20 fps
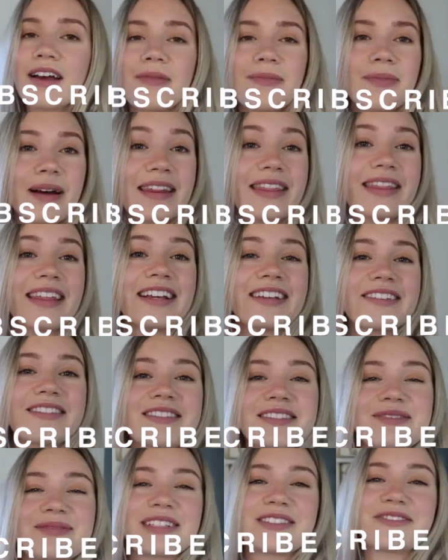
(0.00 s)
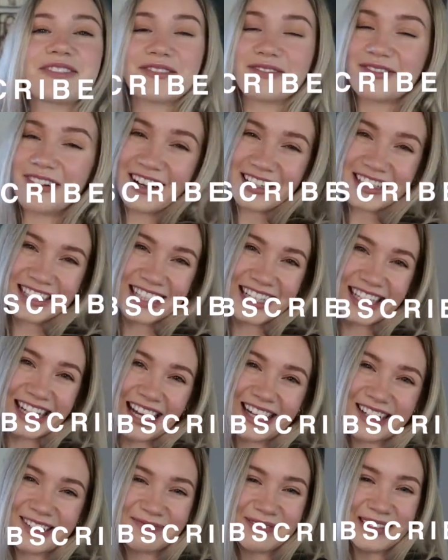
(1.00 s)
But thank you so much for watching. I
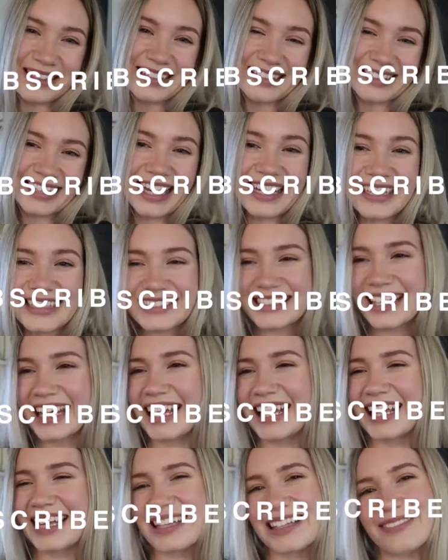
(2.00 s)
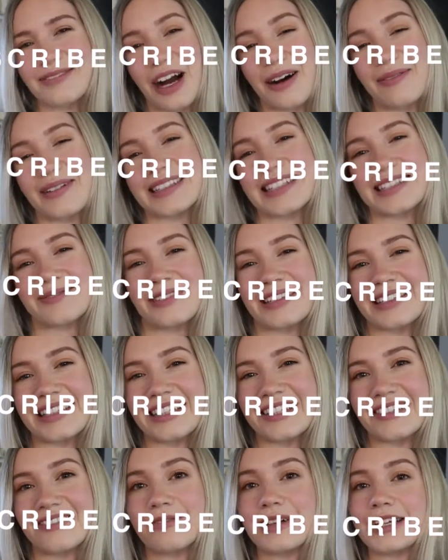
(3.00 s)
hope you liked it. Comment down
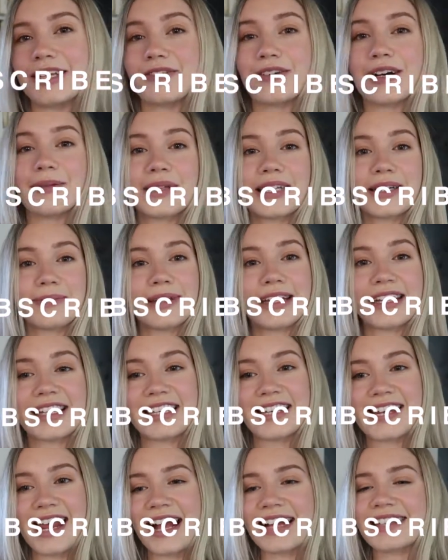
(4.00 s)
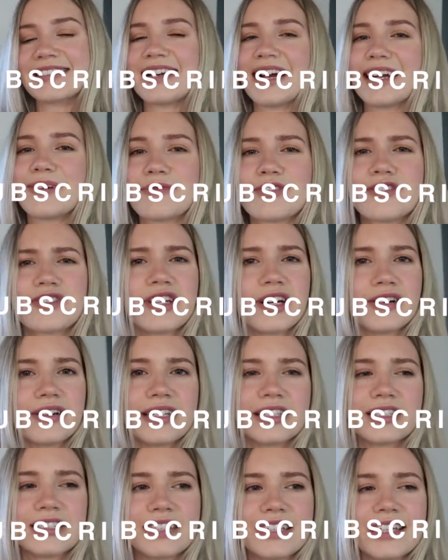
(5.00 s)
below what you want me to make next. I'm so
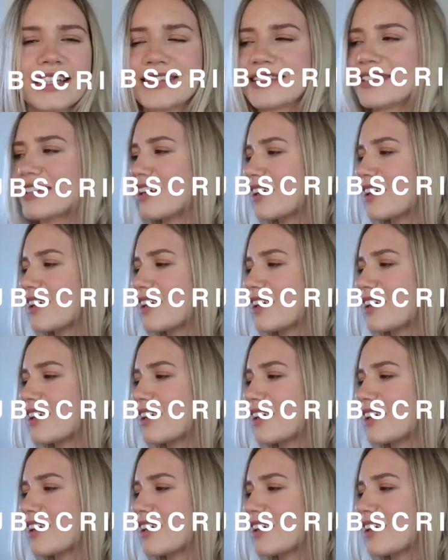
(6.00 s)
into this.